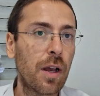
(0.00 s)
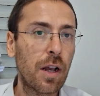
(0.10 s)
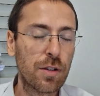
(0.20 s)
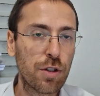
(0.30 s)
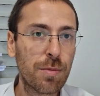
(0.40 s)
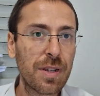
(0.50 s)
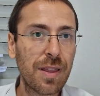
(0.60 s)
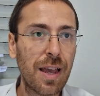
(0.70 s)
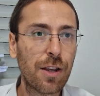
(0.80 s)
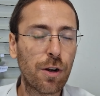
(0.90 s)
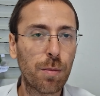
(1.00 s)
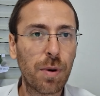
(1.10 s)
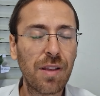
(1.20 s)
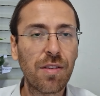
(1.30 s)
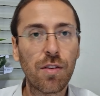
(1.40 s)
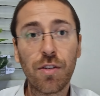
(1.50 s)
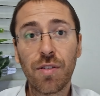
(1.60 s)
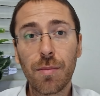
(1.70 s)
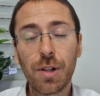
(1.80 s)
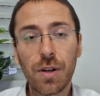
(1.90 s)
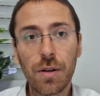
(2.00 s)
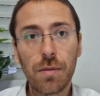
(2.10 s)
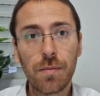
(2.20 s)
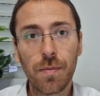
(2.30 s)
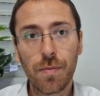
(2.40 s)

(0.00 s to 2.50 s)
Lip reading: Assuming that your prices are similar,